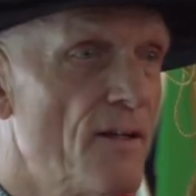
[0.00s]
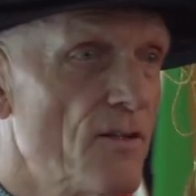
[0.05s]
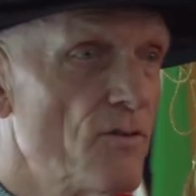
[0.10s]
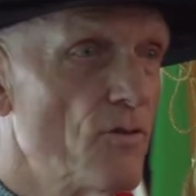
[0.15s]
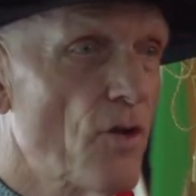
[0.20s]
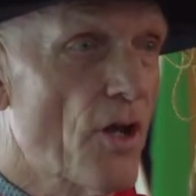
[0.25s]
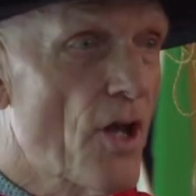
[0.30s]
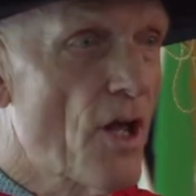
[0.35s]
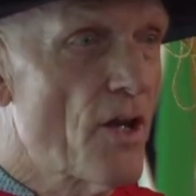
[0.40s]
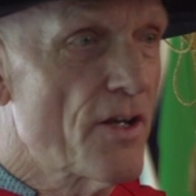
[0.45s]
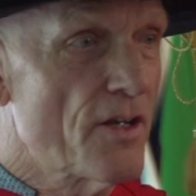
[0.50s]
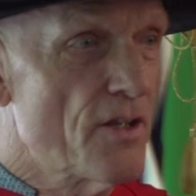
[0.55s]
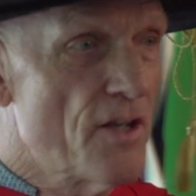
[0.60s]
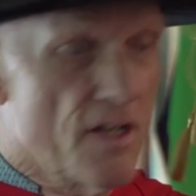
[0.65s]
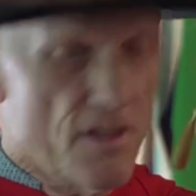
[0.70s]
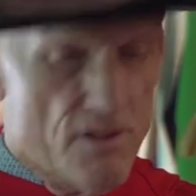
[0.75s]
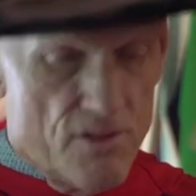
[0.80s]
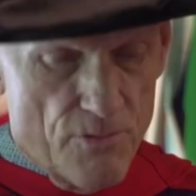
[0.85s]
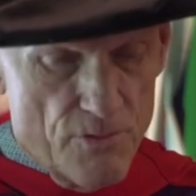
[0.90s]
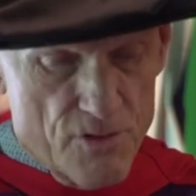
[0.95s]
not only
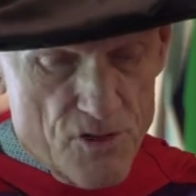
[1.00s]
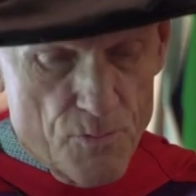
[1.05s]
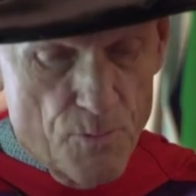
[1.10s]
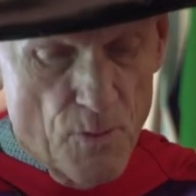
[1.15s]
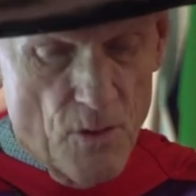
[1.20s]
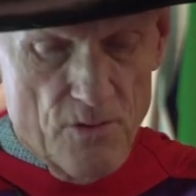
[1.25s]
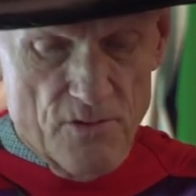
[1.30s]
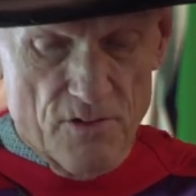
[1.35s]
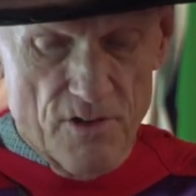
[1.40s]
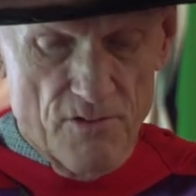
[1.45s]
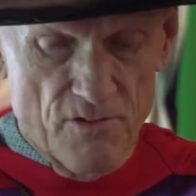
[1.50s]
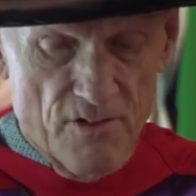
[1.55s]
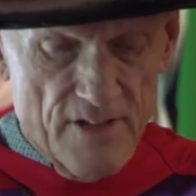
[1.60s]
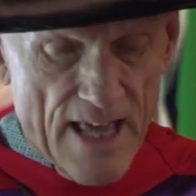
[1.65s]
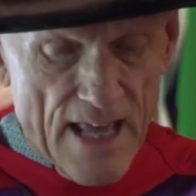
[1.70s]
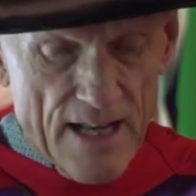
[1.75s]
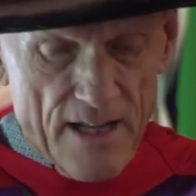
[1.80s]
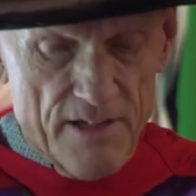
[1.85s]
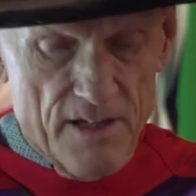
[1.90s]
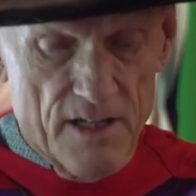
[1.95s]
need to respond to the
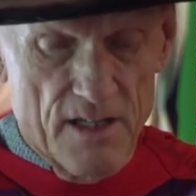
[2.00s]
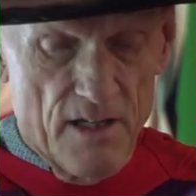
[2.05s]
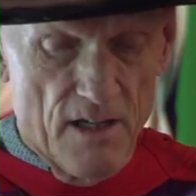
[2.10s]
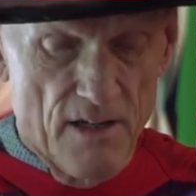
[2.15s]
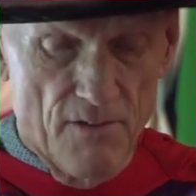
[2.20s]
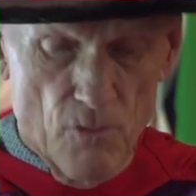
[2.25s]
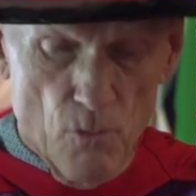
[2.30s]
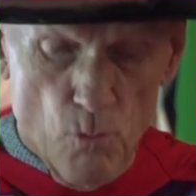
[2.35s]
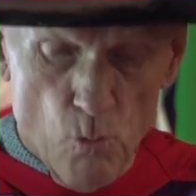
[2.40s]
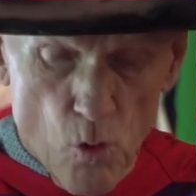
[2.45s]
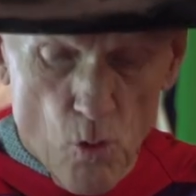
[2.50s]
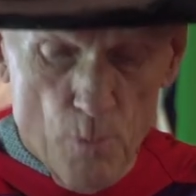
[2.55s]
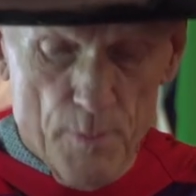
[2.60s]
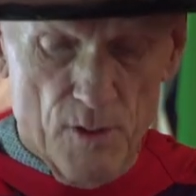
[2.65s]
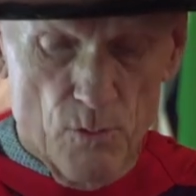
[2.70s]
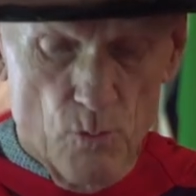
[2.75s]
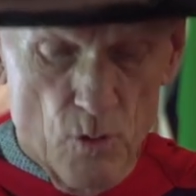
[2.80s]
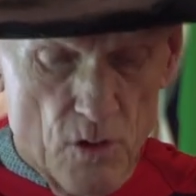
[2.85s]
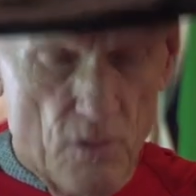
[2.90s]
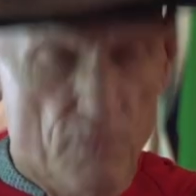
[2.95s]
reality of a
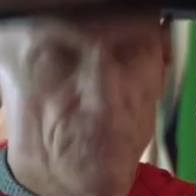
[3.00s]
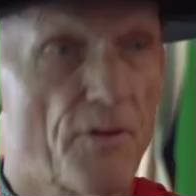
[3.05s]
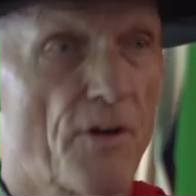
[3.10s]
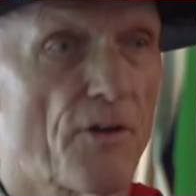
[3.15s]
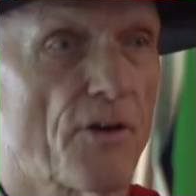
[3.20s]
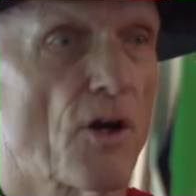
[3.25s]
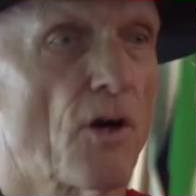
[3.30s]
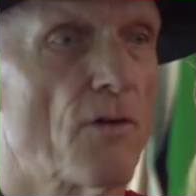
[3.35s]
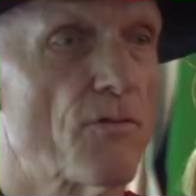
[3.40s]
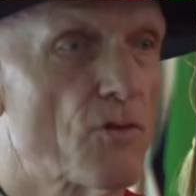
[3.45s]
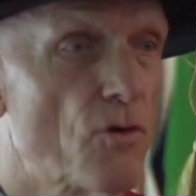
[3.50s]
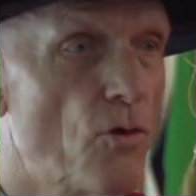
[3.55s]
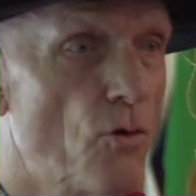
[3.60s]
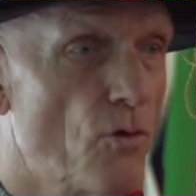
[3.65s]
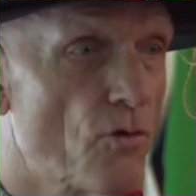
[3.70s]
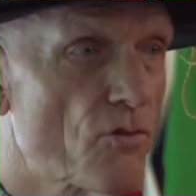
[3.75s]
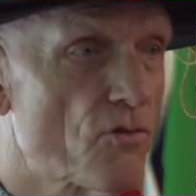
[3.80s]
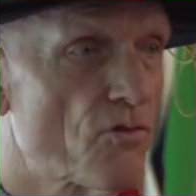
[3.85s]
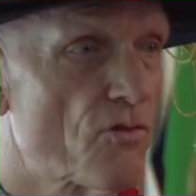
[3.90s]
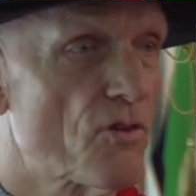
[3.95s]
warming world veering off
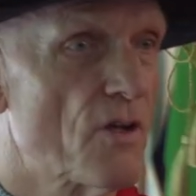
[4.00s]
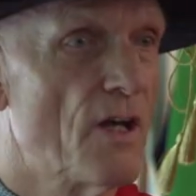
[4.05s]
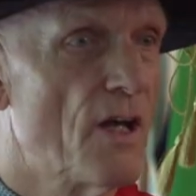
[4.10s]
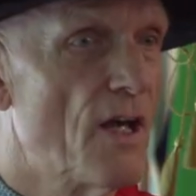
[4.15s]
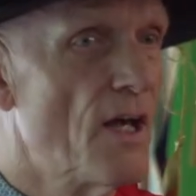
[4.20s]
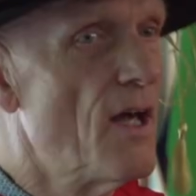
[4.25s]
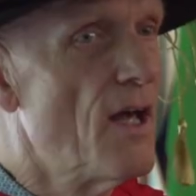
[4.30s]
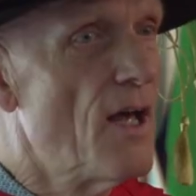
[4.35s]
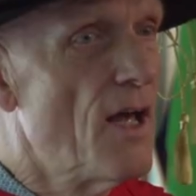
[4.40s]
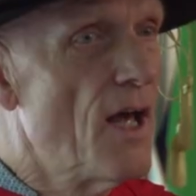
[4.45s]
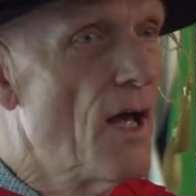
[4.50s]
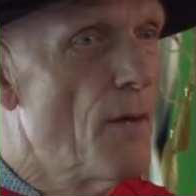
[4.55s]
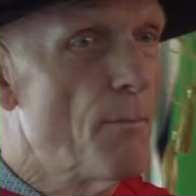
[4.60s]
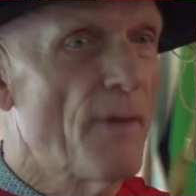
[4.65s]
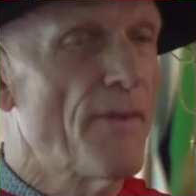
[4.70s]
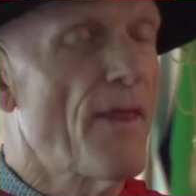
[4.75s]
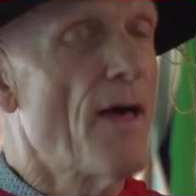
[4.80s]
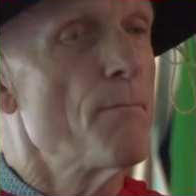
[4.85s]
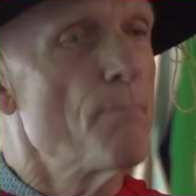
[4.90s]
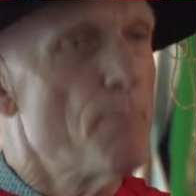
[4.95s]
course,
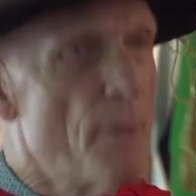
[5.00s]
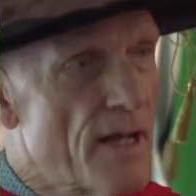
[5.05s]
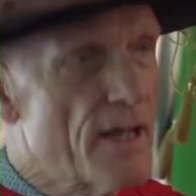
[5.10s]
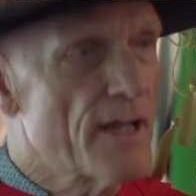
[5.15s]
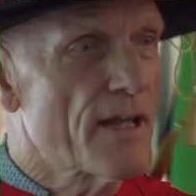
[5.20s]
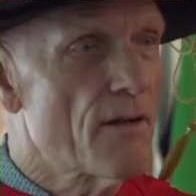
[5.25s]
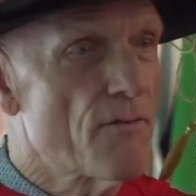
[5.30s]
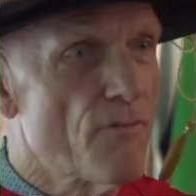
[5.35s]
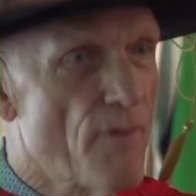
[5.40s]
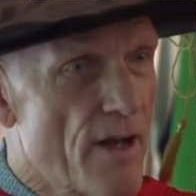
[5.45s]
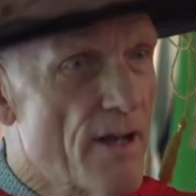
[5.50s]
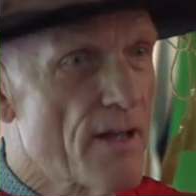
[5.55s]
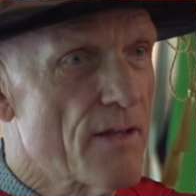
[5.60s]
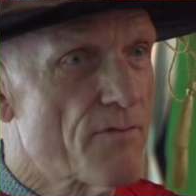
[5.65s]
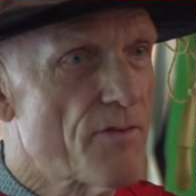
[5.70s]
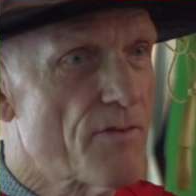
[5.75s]
but they better get ready